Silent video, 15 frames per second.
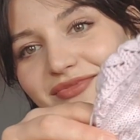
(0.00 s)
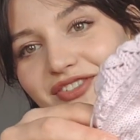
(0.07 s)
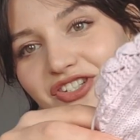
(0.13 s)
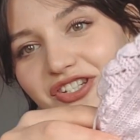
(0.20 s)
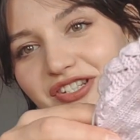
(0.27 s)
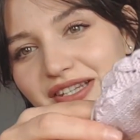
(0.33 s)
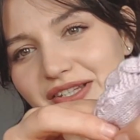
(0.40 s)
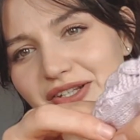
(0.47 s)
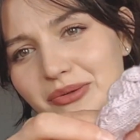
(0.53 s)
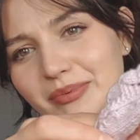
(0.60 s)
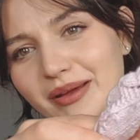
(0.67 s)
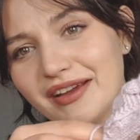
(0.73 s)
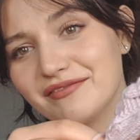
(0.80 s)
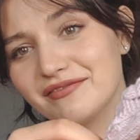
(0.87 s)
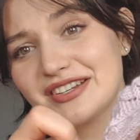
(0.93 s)
Just a little bit.
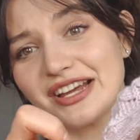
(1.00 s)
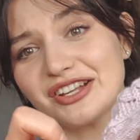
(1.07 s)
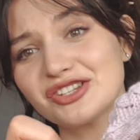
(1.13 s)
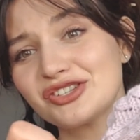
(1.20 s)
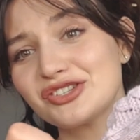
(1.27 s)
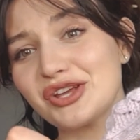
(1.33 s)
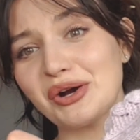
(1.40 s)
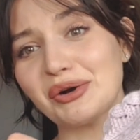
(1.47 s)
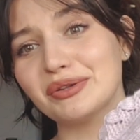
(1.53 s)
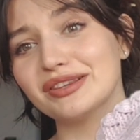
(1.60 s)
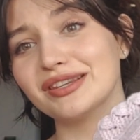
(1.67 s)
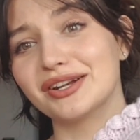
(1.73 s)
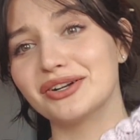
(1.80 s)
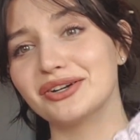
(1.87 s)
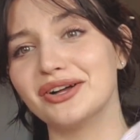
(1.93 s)
I've done so
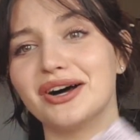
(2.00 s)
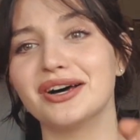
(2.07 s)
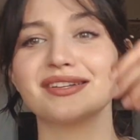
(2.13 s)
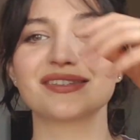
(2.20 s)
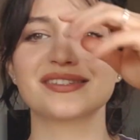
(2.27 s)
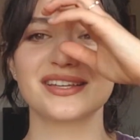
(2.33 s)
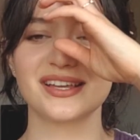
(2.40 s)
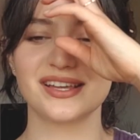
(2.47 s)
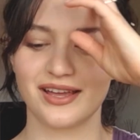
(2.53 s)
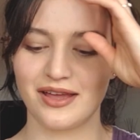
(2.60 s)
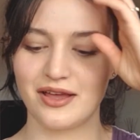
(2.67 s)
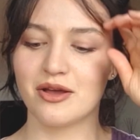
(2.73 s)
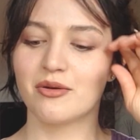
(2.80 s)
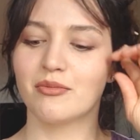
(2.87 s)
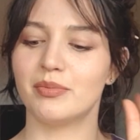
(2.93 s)
little, honestly.
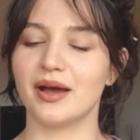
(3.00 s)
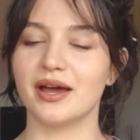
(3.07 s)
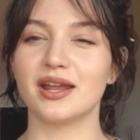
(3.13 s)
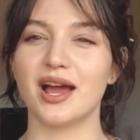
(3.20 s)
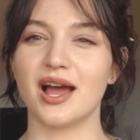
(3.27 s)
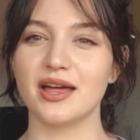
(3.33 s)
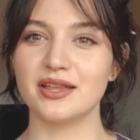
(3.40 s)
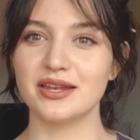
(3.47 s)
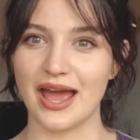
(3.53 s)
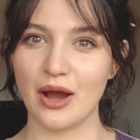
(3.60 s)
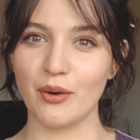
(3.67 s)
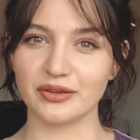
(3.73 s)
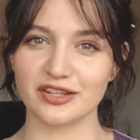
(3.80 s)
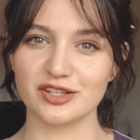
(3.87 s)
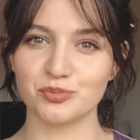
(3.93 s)
But
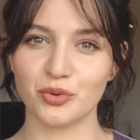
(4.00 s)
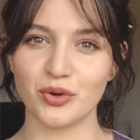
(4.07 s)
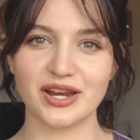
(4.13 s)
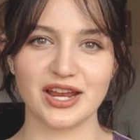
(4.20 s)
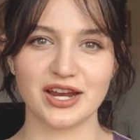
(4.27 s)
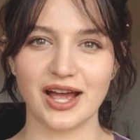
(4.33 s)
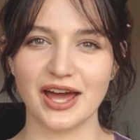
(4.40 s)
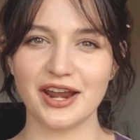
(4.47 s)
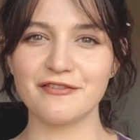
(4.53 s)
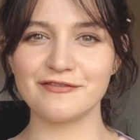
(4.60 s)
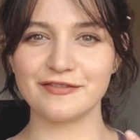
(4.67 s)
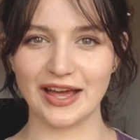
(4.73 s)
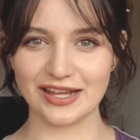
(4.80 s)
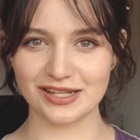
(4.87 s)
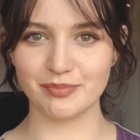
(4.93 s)
now at this point, it kind of
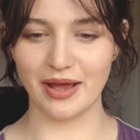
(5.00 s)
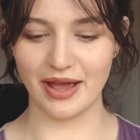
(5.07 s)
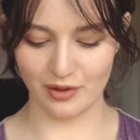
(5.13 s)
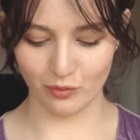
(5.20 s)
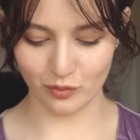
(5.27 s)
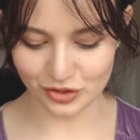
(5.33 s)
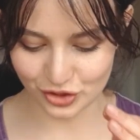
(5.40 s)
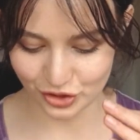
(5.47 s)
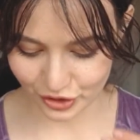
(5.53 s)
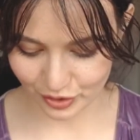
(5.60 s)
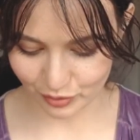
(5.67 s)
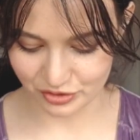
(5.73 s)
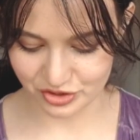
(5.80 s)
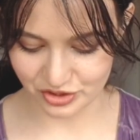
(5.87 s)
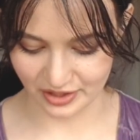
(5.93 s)
flies by. Once
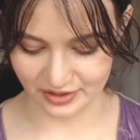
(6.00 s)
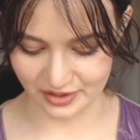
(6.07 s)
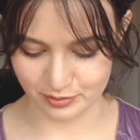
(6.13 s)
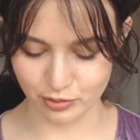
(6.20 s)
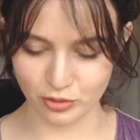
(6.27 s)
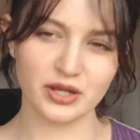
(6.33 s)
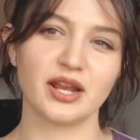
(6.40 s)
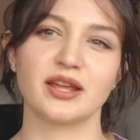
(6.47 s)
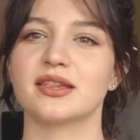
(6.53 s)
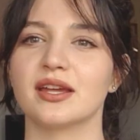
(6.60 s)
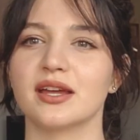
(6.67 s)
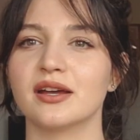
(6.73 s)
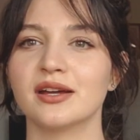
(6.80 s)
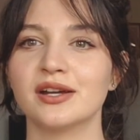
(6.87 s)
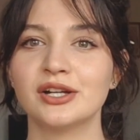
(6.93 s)
you're at this point, I
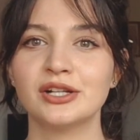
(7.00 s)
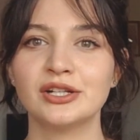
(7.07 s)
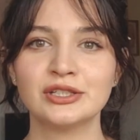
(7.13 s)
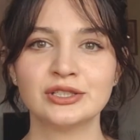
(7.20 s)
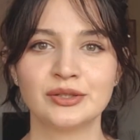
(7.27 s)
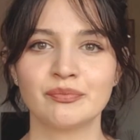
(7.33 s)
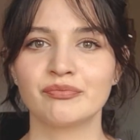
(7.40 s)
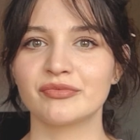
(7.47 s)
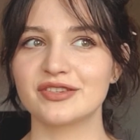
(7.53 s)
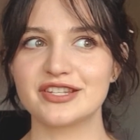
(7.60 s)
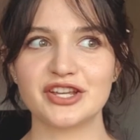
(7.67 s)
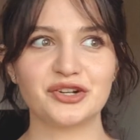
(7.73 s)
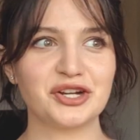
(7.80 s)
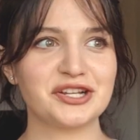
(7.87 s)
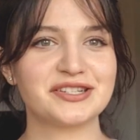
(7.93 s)
think
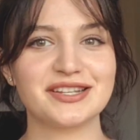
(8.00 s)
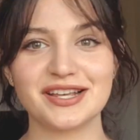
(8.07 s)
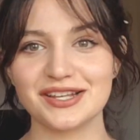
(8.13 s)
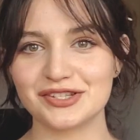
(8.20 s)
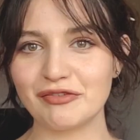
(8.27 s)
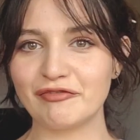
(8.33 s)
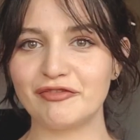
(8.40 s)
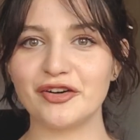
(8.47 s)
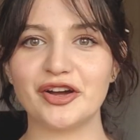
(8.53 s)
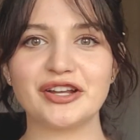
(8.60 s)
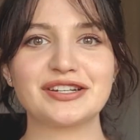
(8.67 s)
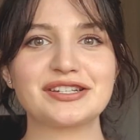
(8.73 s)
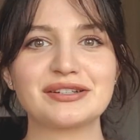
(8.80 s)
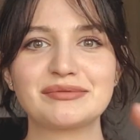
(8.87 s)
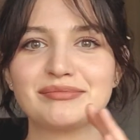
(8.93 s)
decreases,
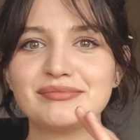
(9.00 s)
foot,